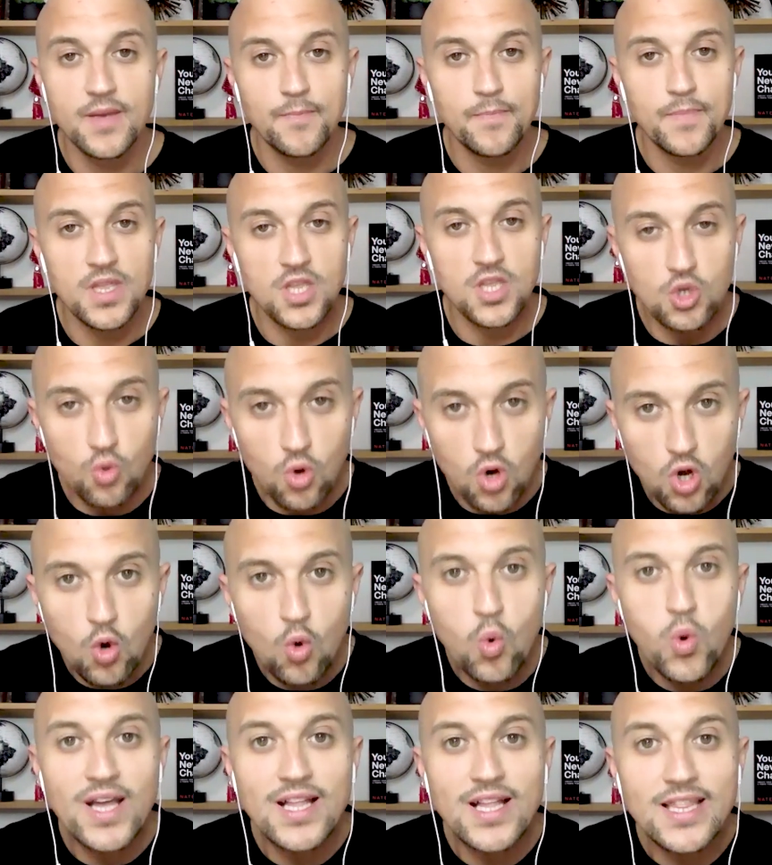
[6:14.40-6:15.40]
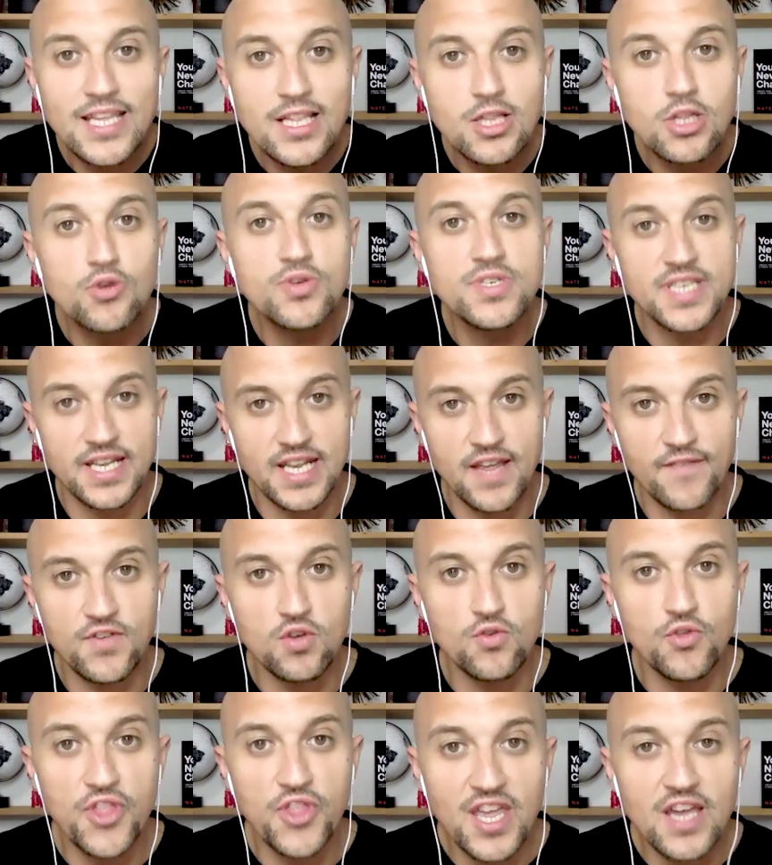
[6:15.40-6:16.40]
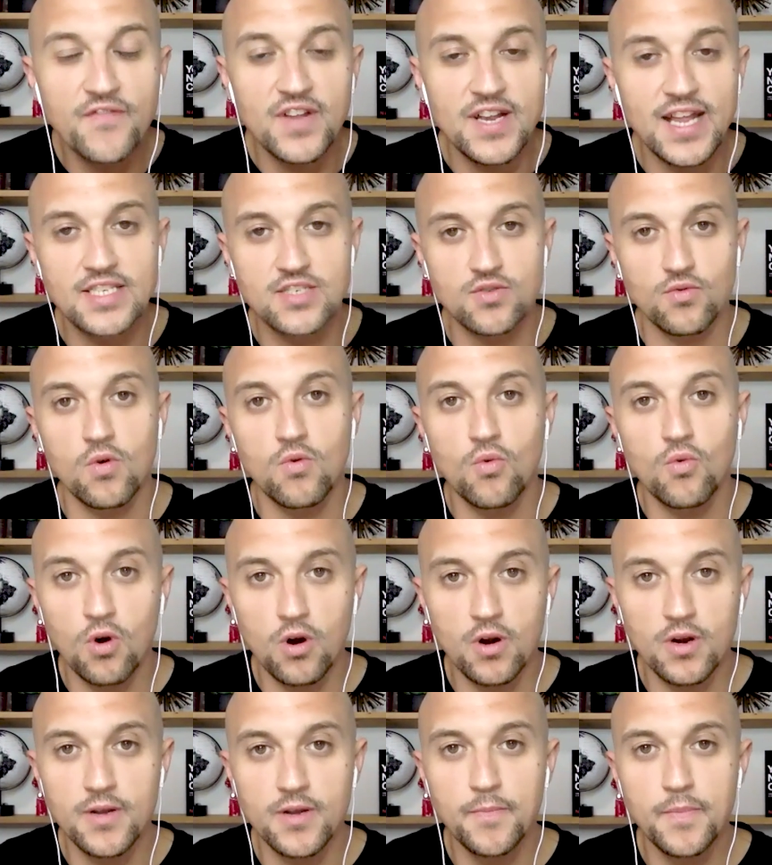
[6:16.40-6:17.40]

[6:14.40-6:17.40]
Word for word: you will quickly lose it if you think of it as a reward.